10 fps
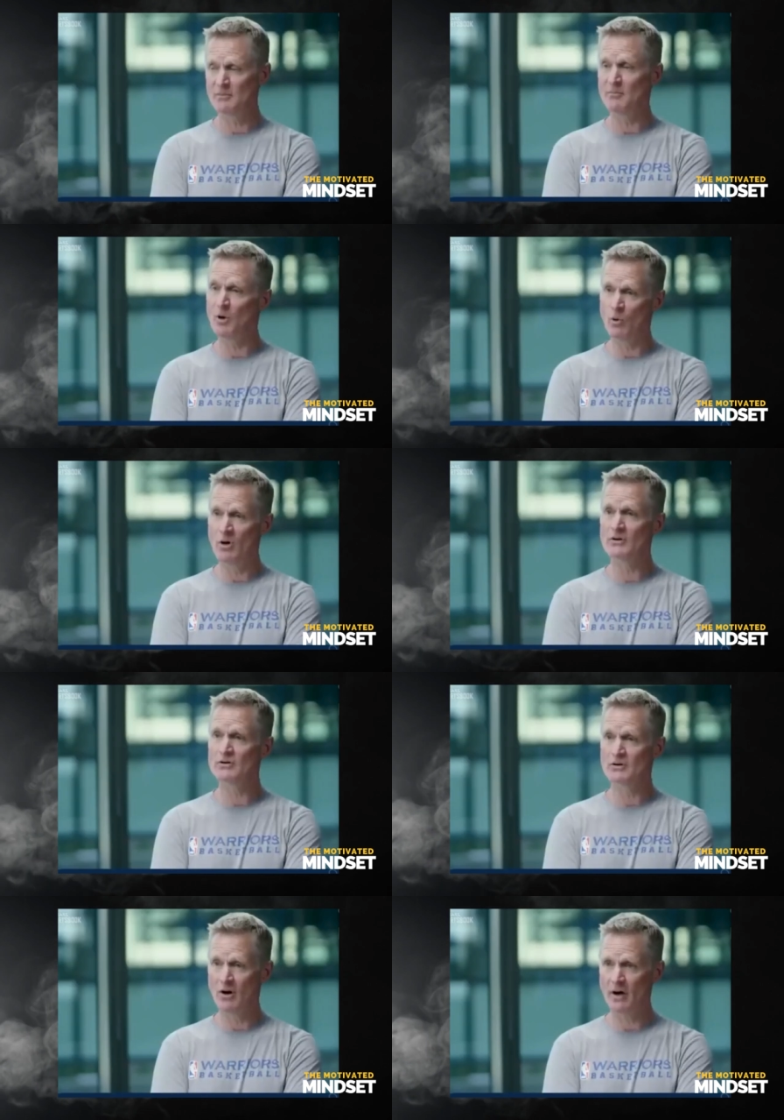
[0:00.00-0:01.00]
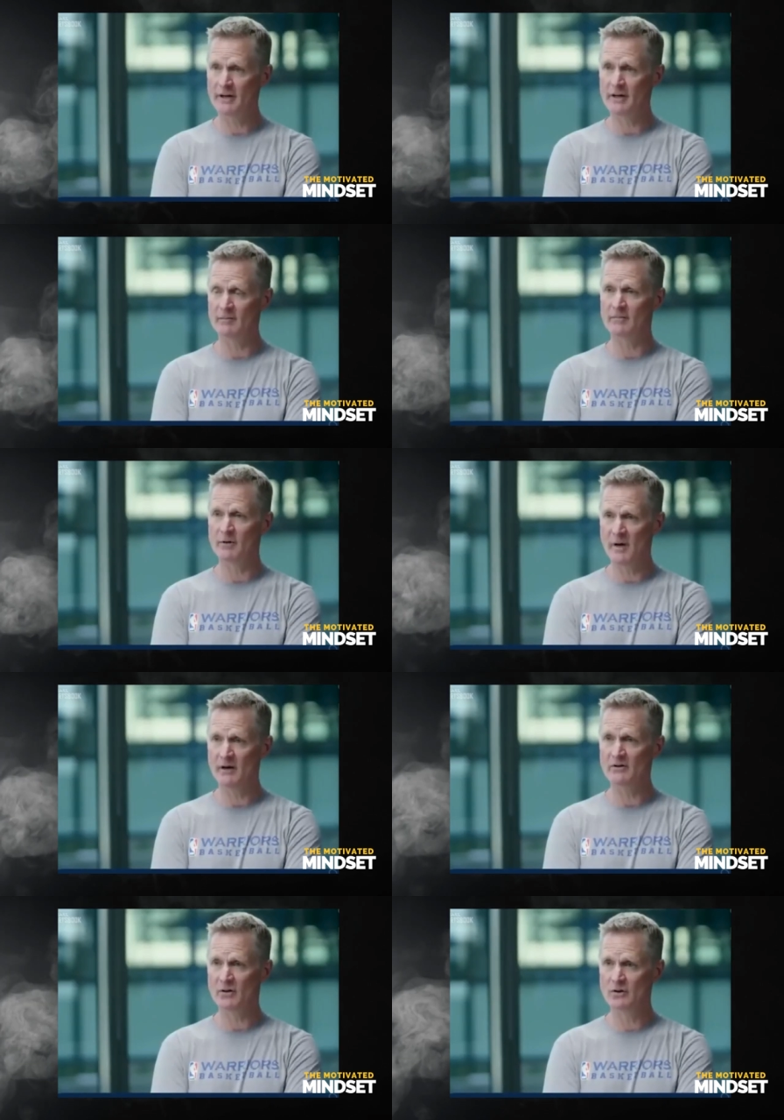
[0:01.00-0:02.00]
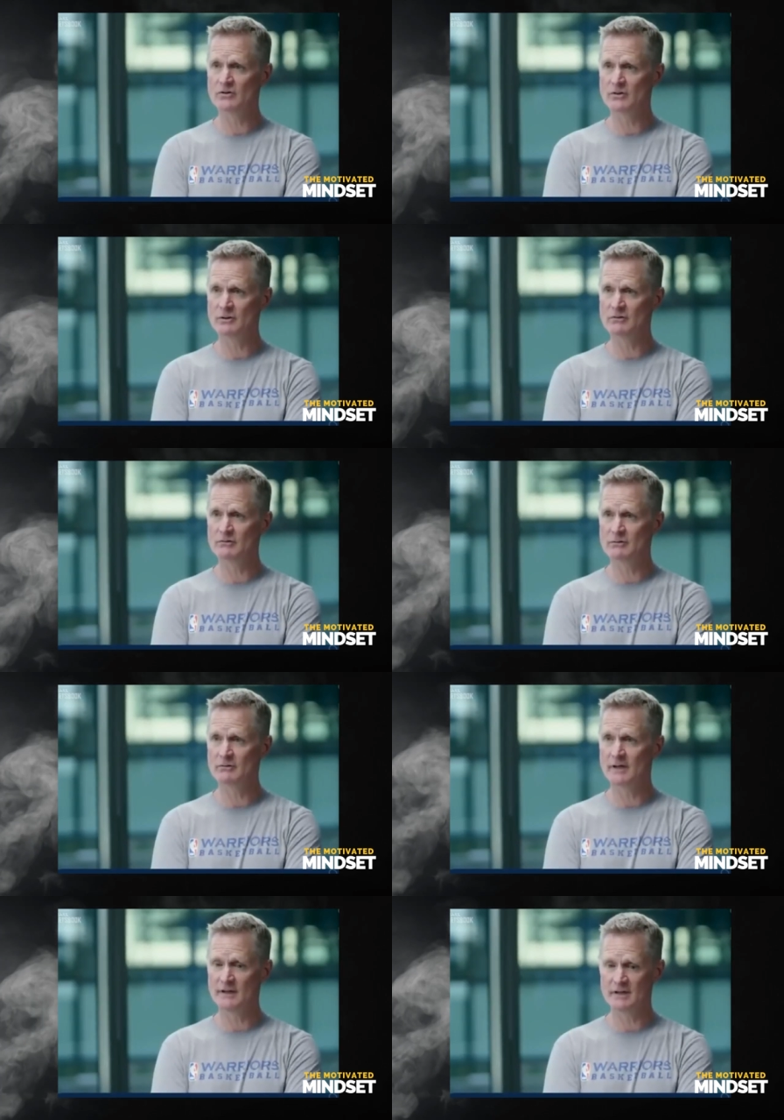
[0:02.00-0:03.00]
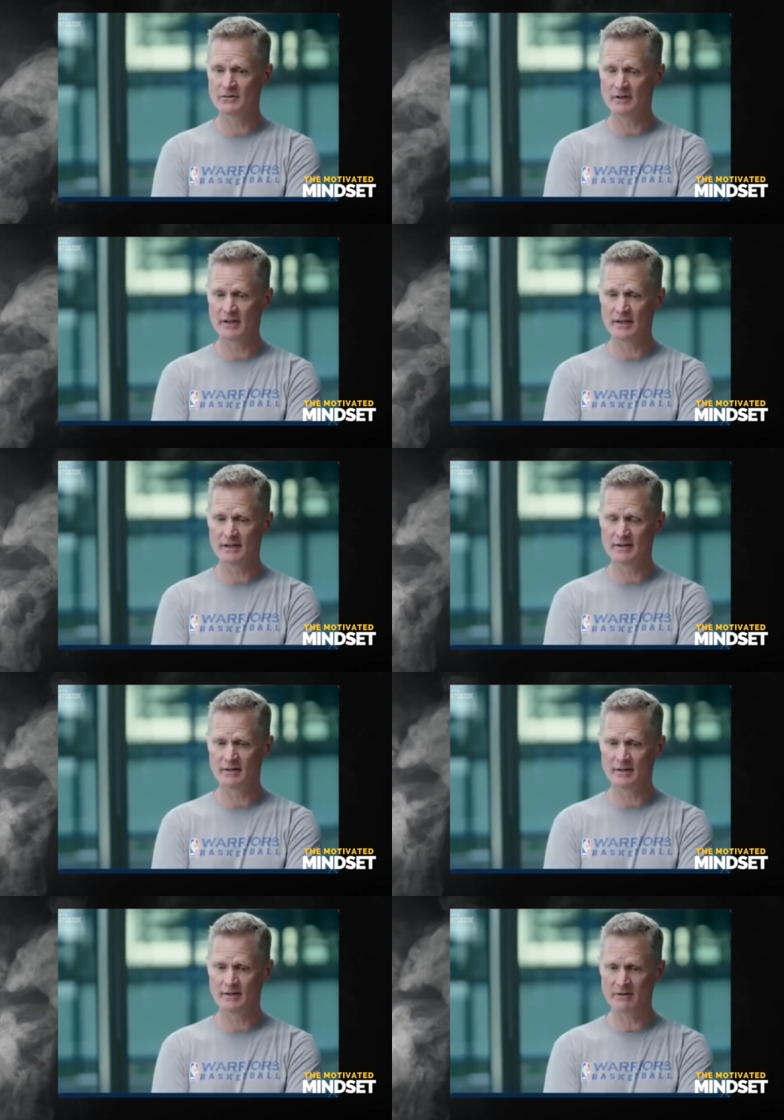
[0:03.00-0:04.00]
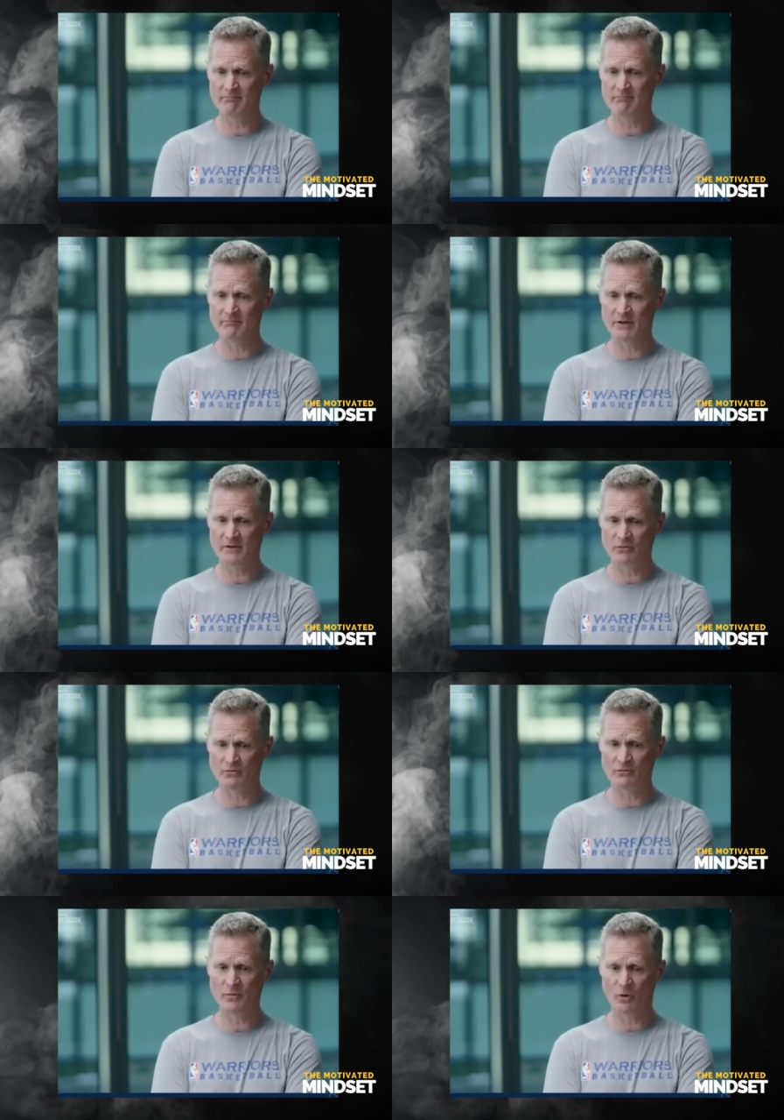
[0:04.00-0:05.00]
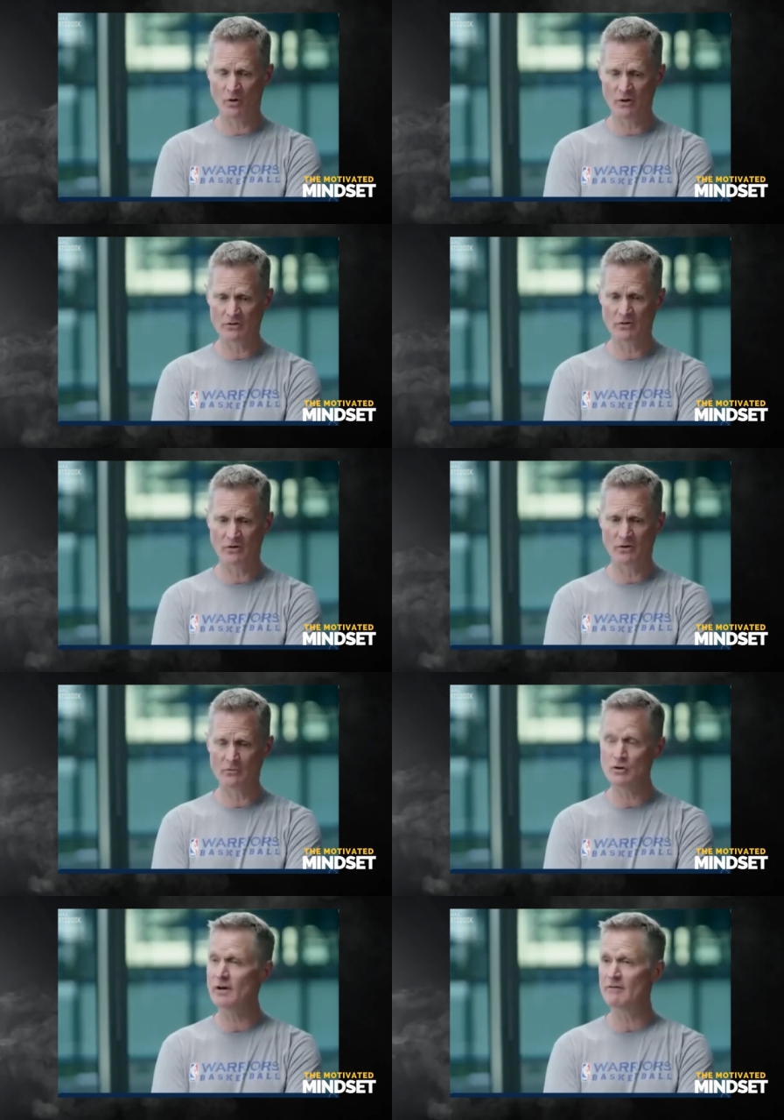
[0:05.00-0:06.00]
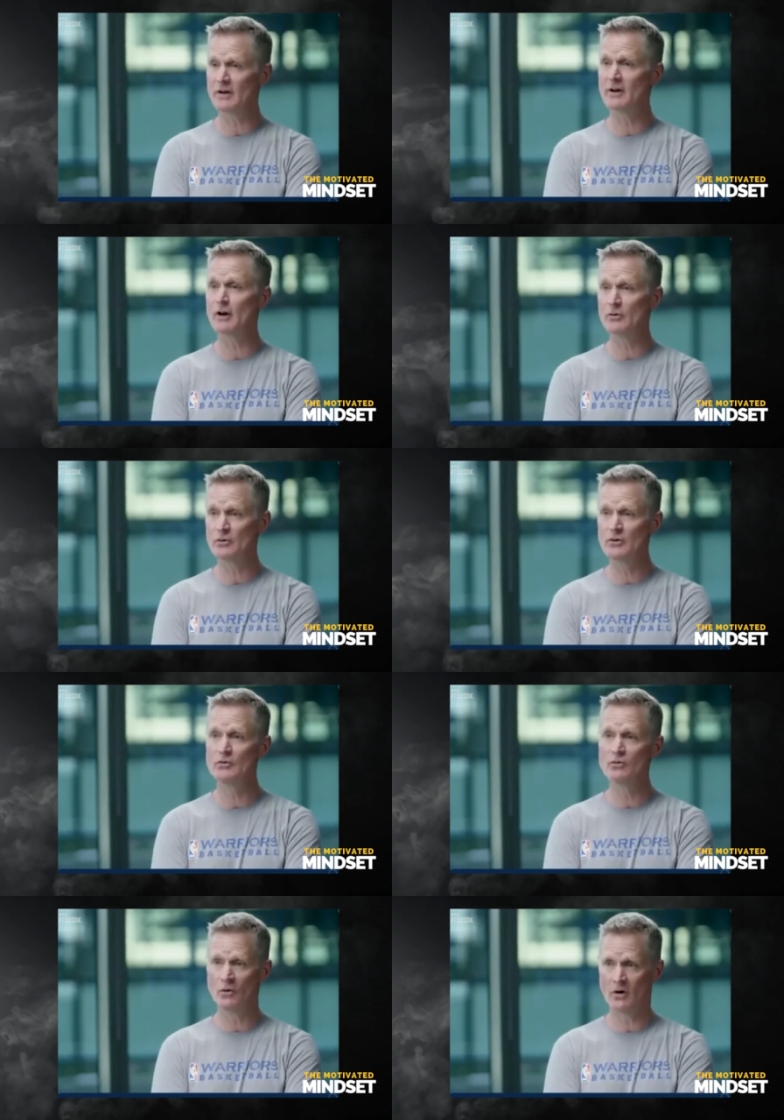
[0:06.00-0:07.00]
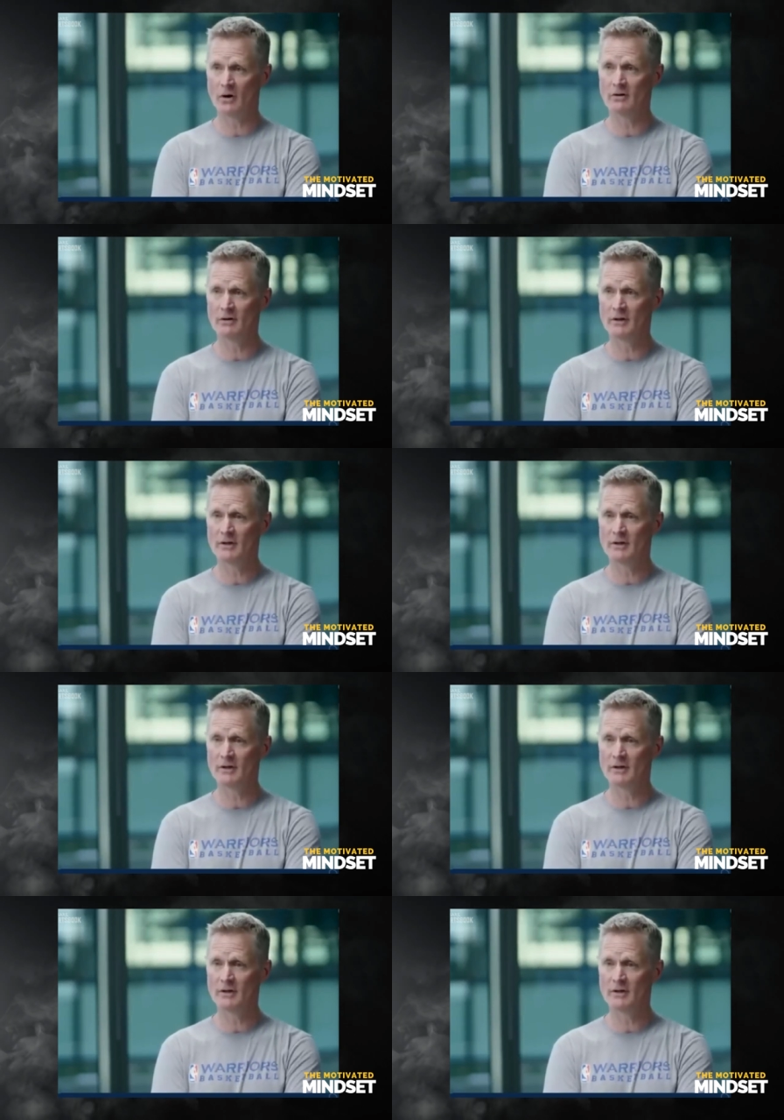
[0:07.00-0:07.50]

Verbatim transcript: he said Bill Walsh taught him about culture, and he said uh, that Bill Walsh told him you got to figure out who you are,